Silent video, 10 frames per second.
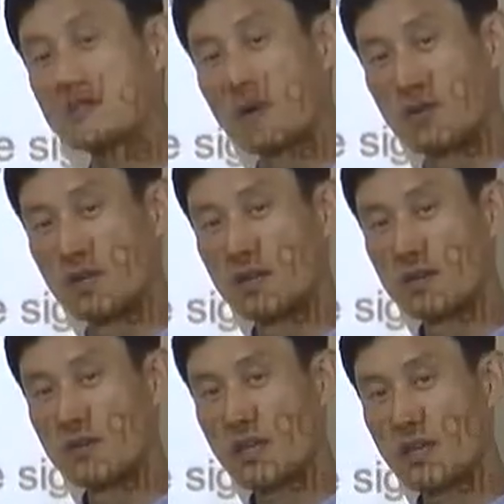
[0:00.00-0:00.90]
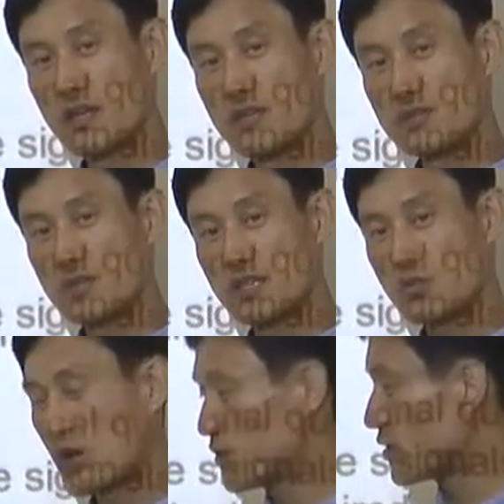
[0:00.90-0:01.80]
power. Okay? So that's
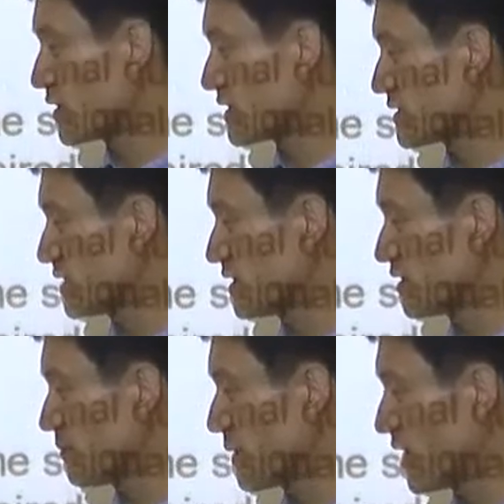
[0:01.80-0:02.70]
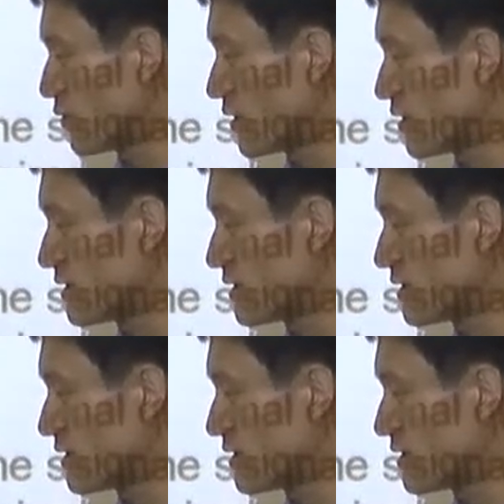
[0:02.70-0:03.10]
why we call this signal power,